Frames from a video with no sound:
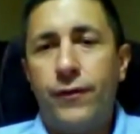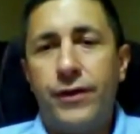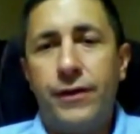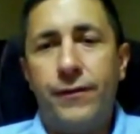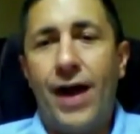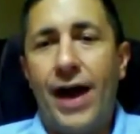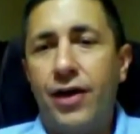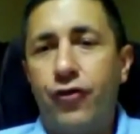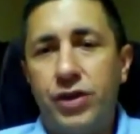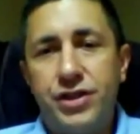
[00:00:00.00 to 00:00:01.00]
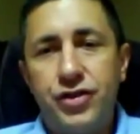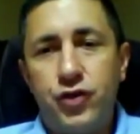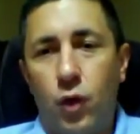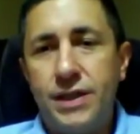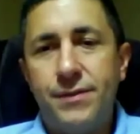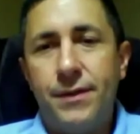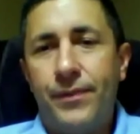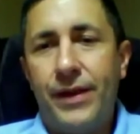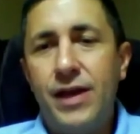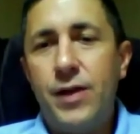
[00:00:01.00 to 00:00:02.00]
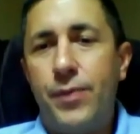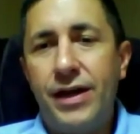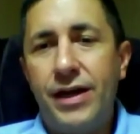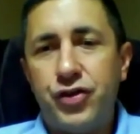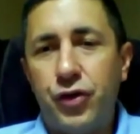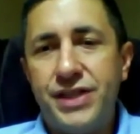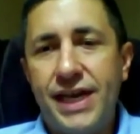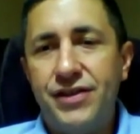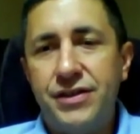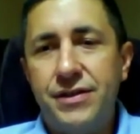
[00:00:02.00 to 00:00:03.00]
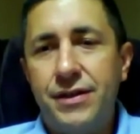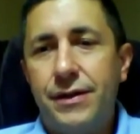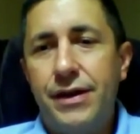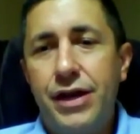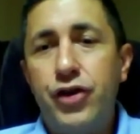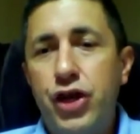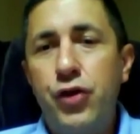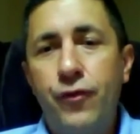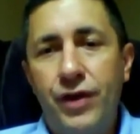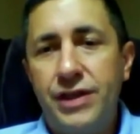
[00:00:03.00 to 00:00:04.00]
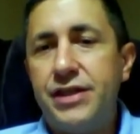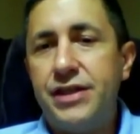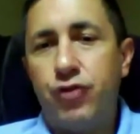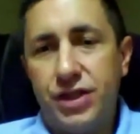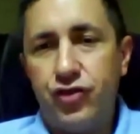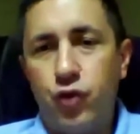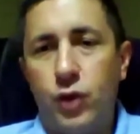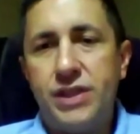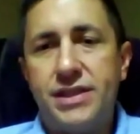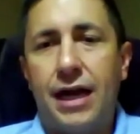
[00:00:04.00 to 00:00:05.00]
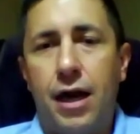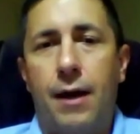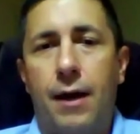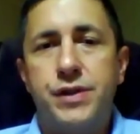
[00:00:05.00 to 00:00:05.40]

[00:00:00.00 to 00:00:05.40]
To find a Trusted Choice independent insurance agent near you, visit trustedchoice.com.